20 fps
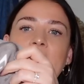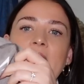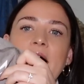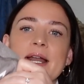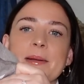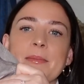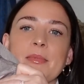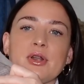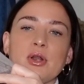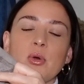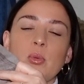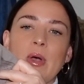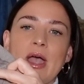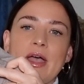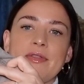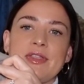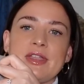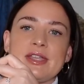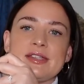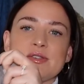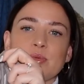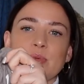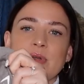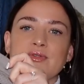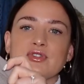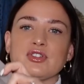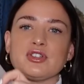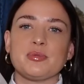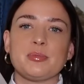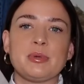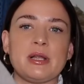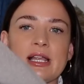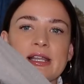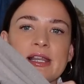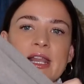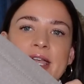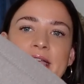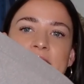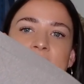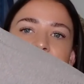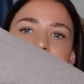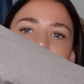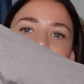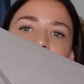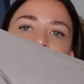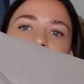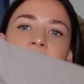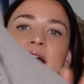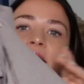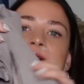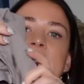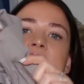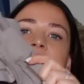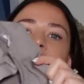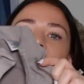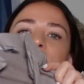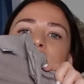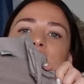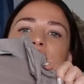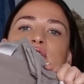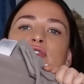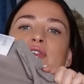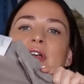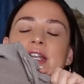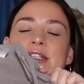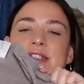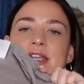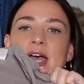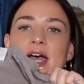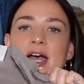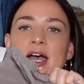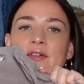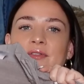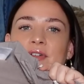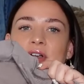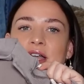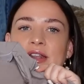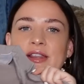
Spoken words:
and I'm gonna wear this with just black leggings again. It's just great to have.